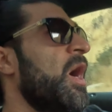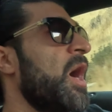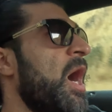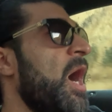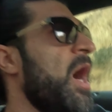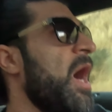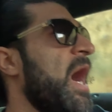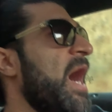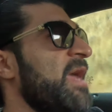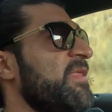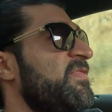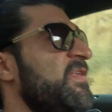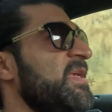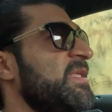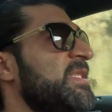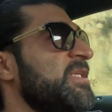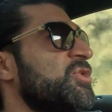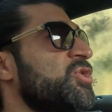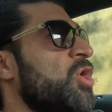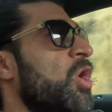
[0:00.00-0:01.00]
uh, I
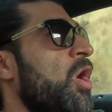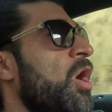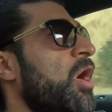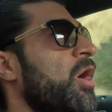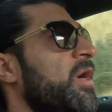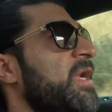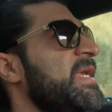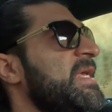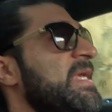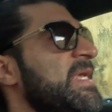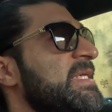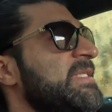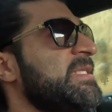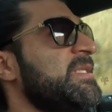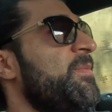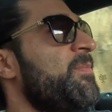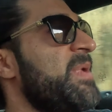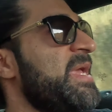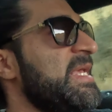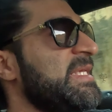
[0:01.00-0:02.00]
think this car is
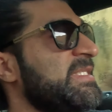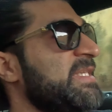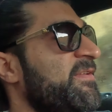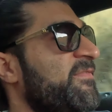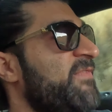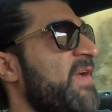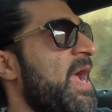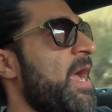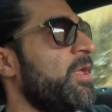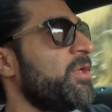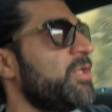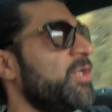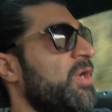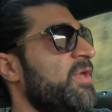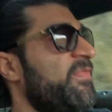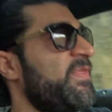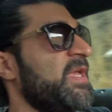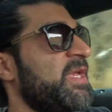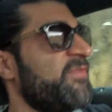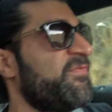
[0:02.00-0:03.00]
an amazing value.
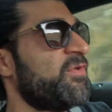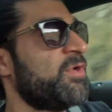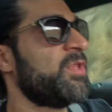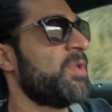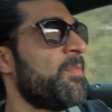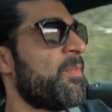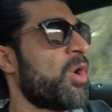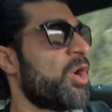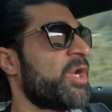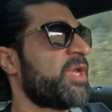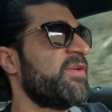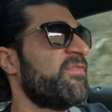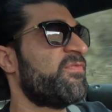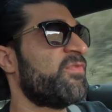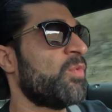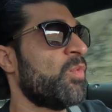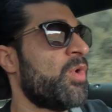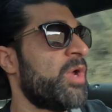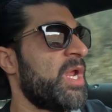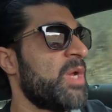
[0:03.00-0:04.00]
I think if you're in the market
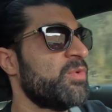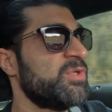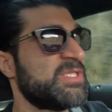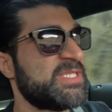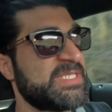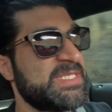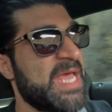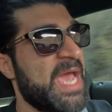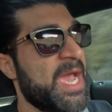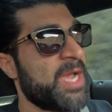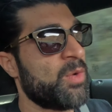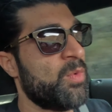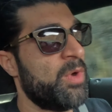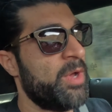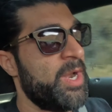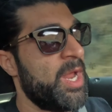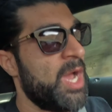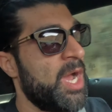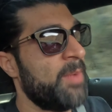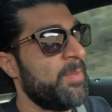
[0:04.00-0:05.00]
for one, I would snag
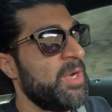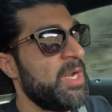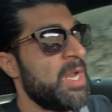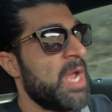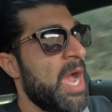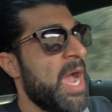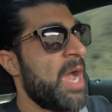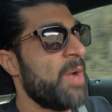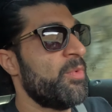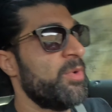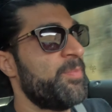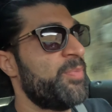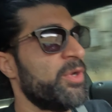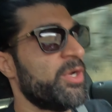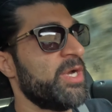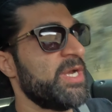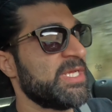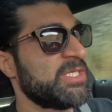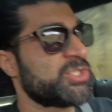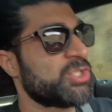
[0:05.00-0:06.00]
one up. I would put
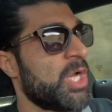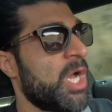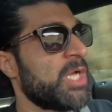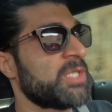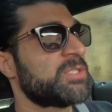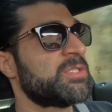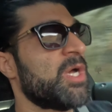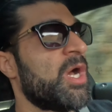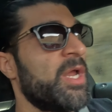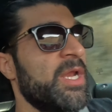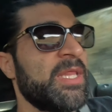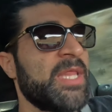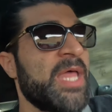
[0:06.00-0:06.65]
an exhaust on it